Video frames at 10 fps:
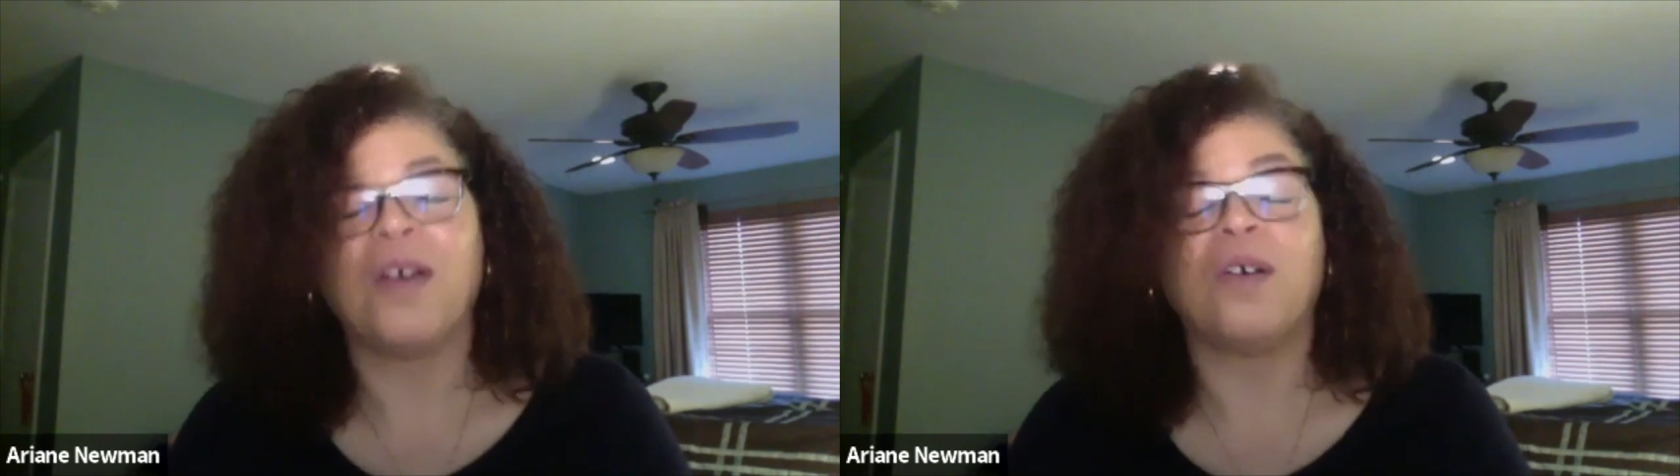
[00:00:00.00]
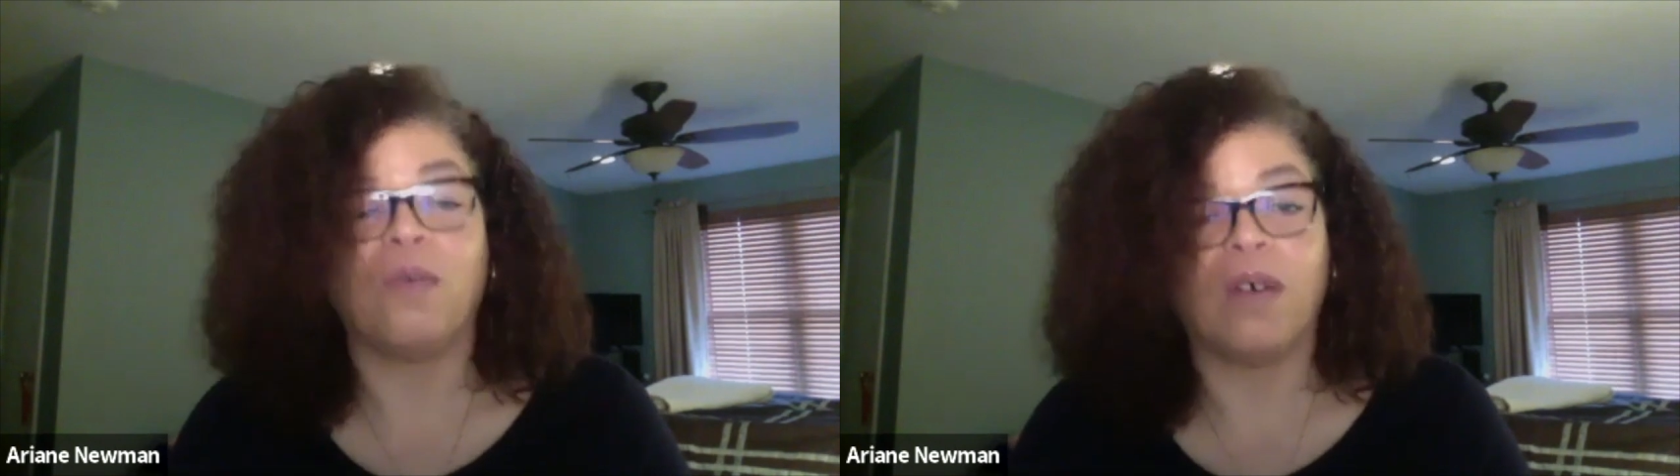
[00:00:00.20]

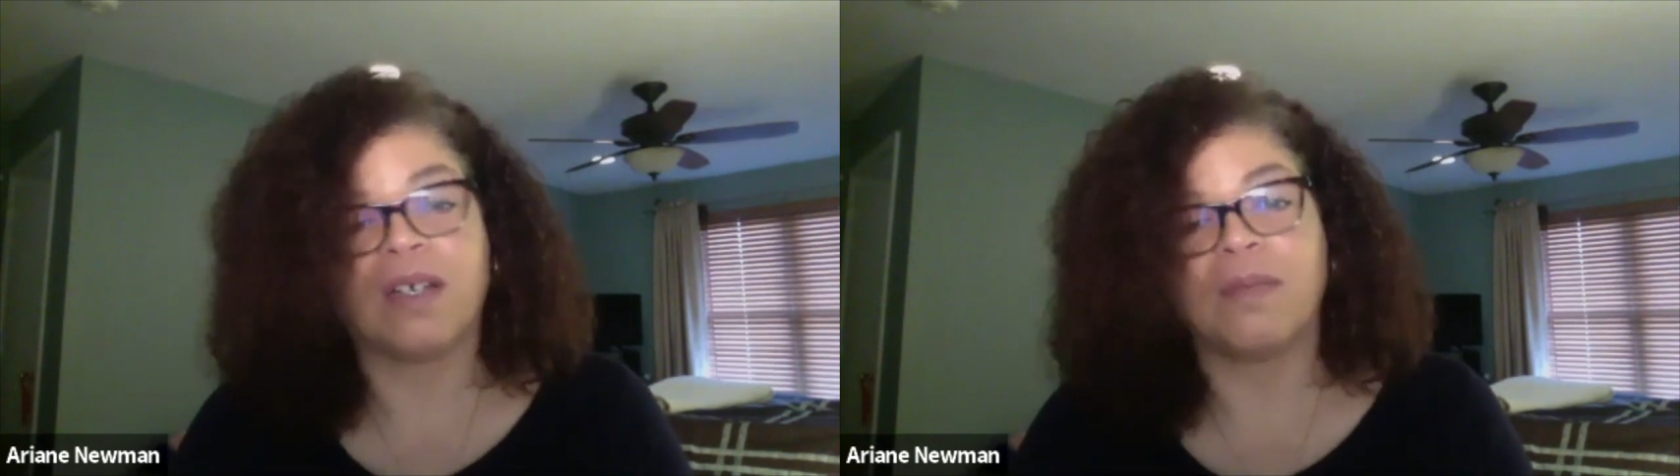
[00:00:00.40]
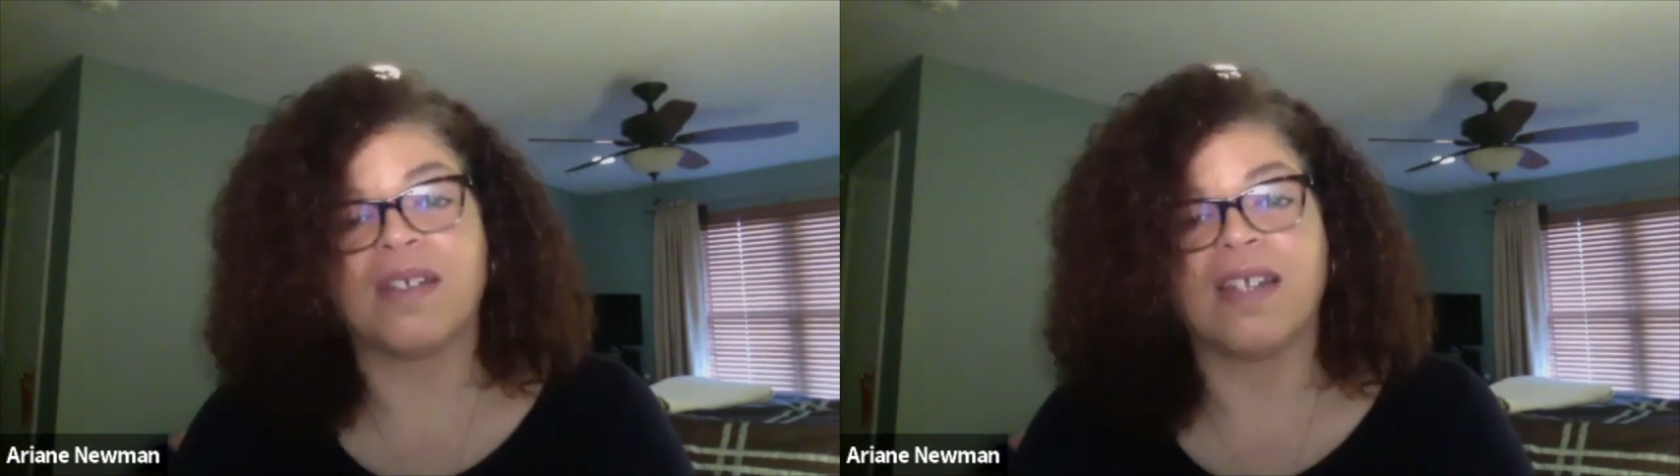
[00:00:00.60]

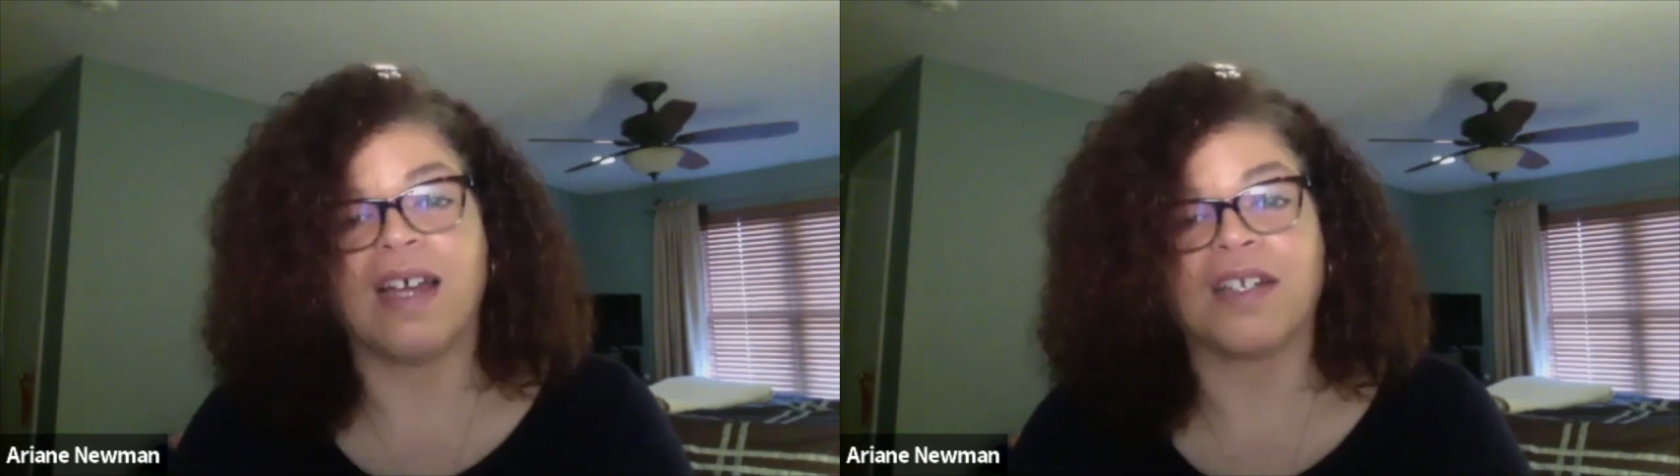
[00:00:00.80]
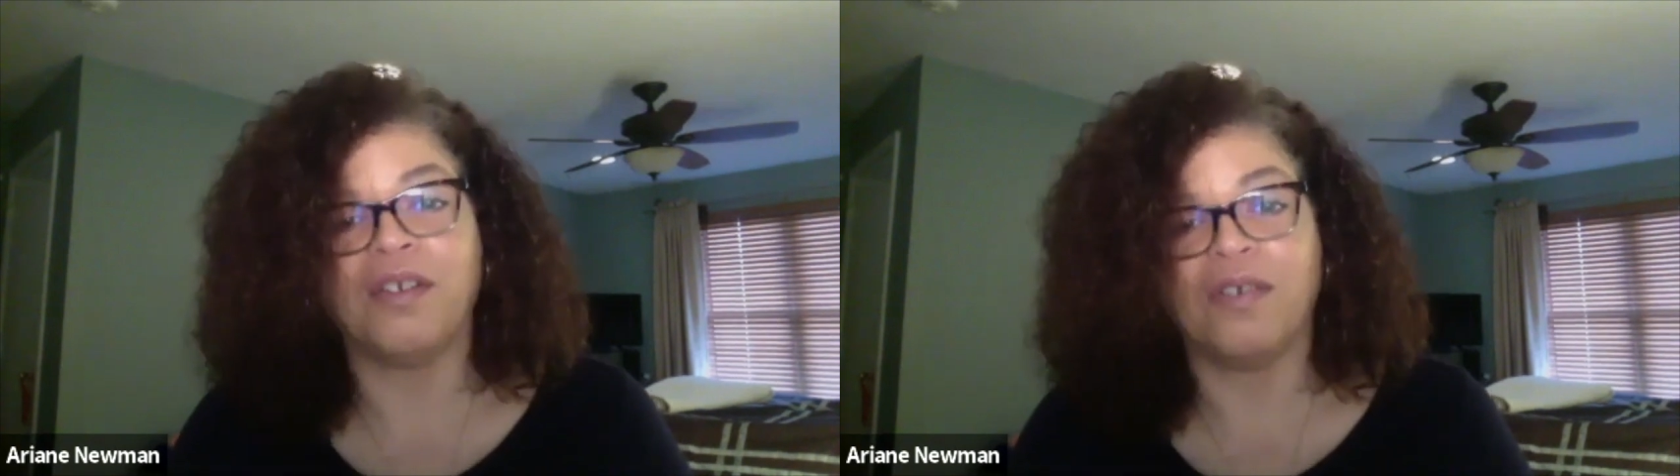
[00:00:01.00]
welcome to
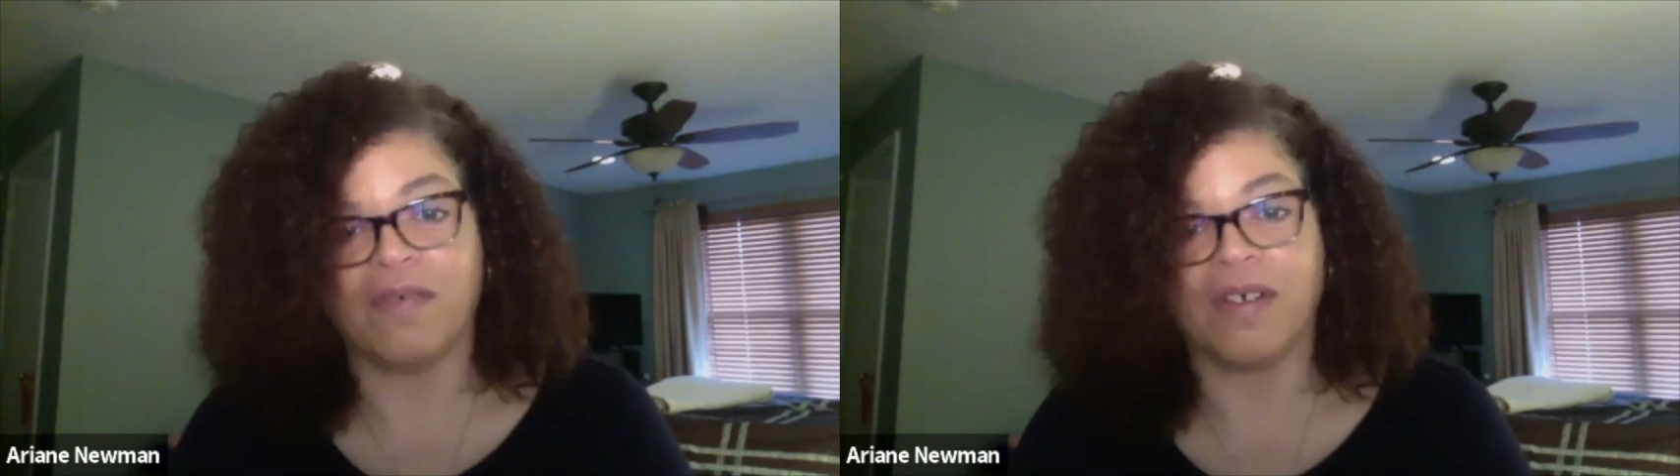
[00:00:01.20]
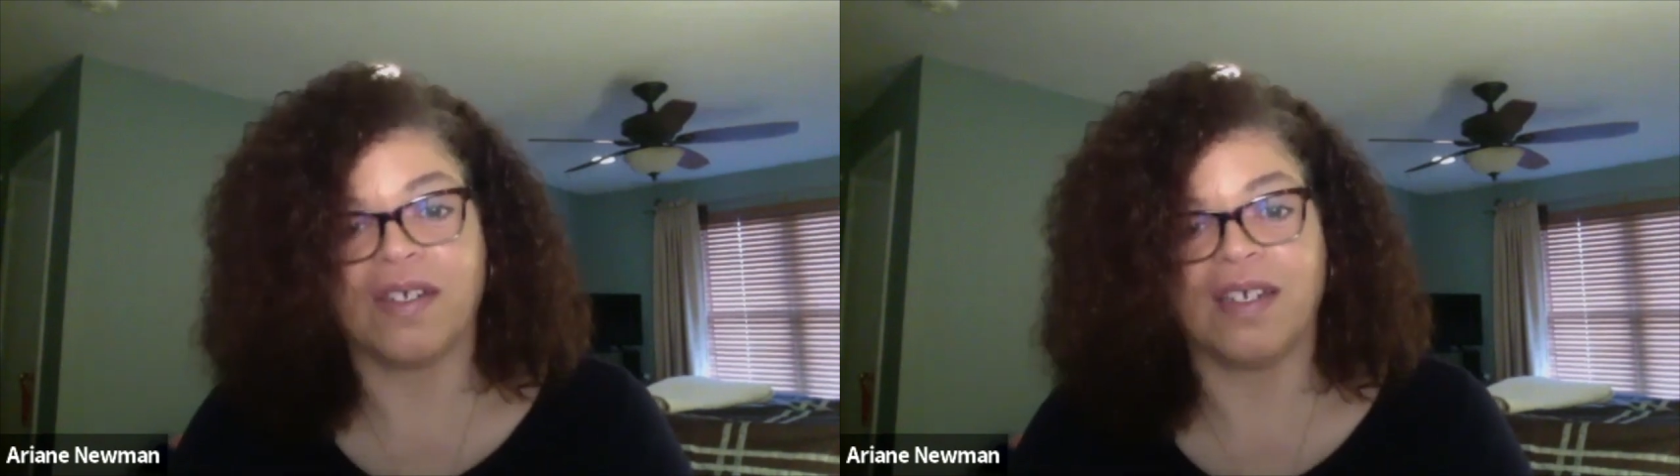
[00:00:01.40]
Stockton
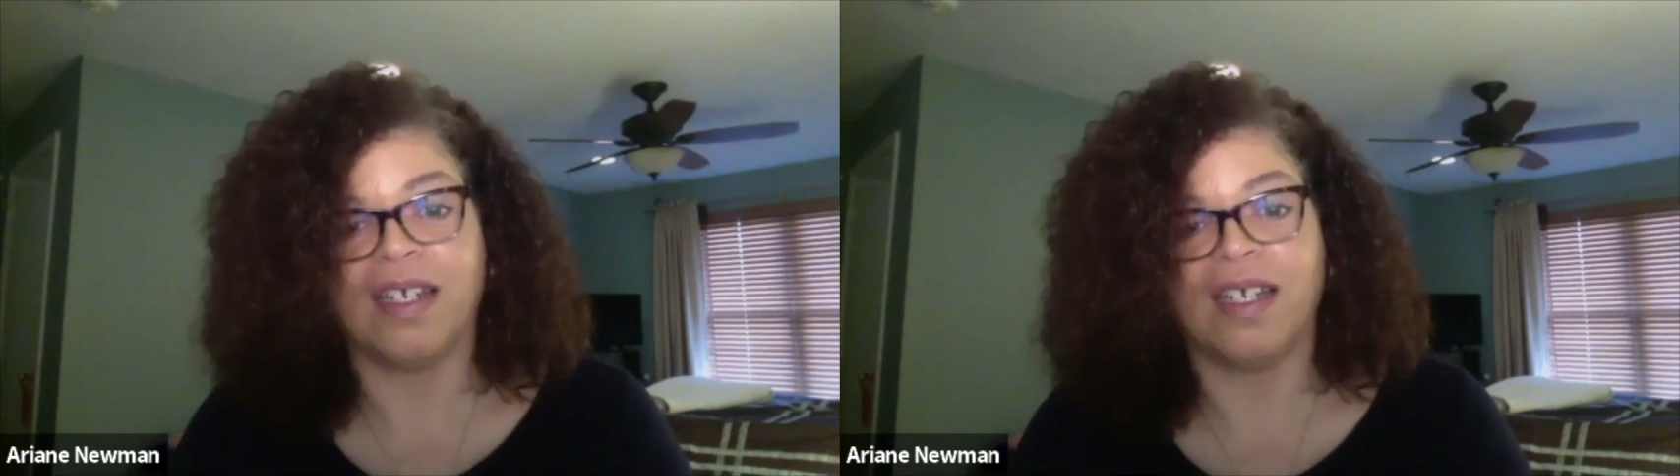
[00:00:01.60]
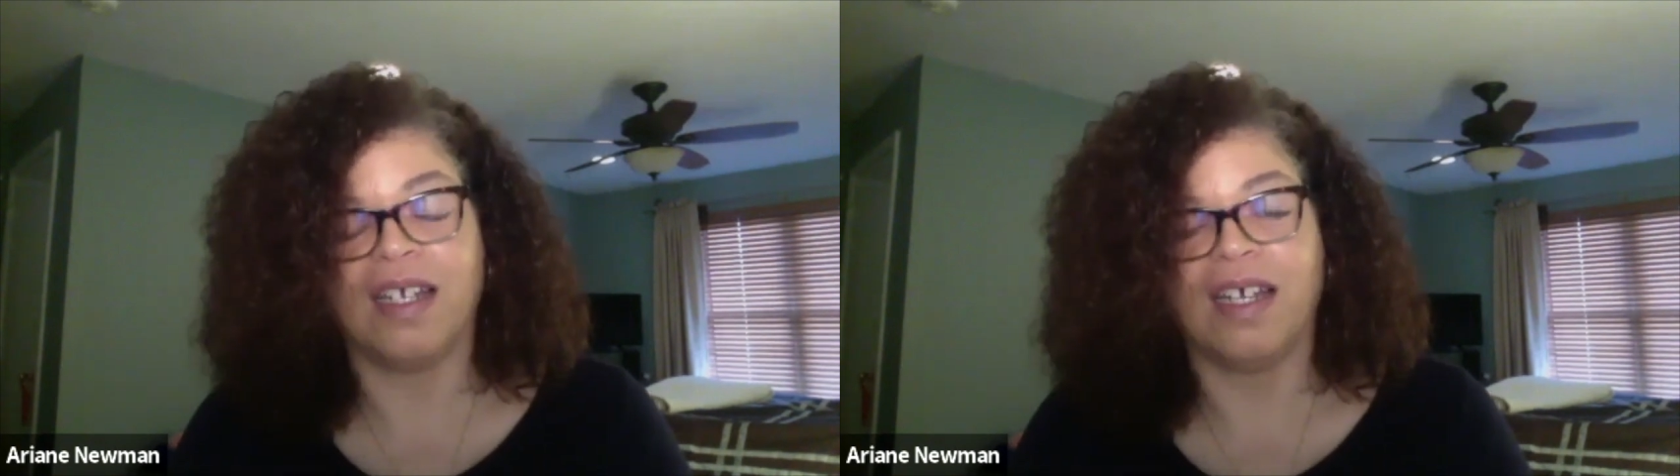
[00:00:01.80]

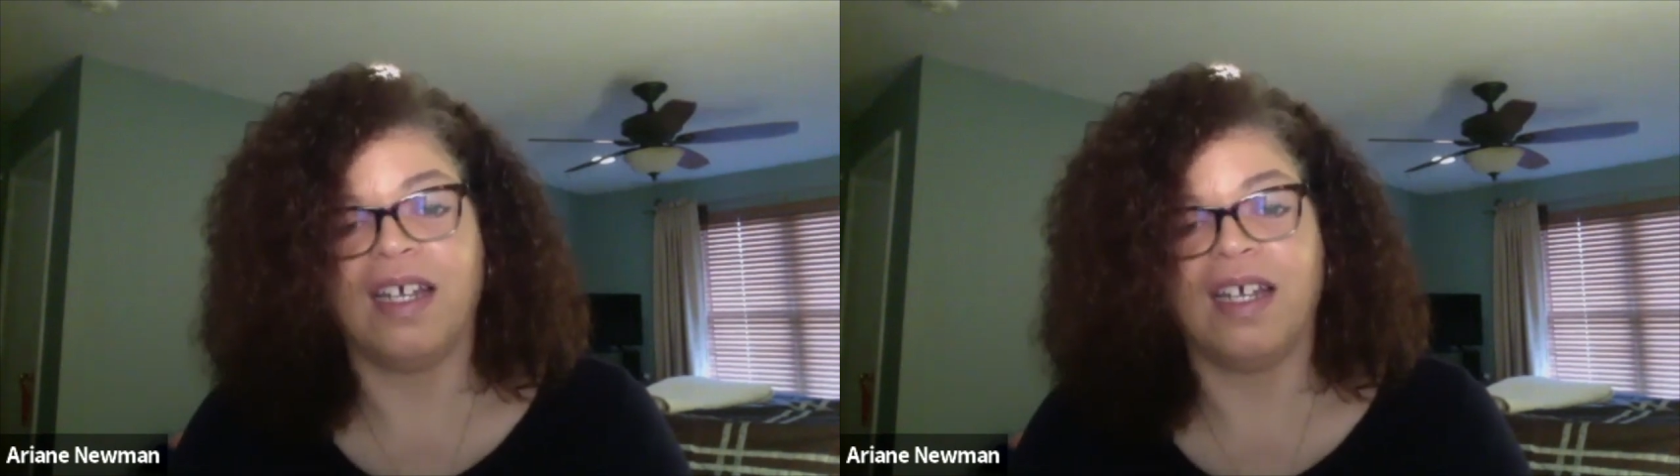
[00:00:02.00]
University.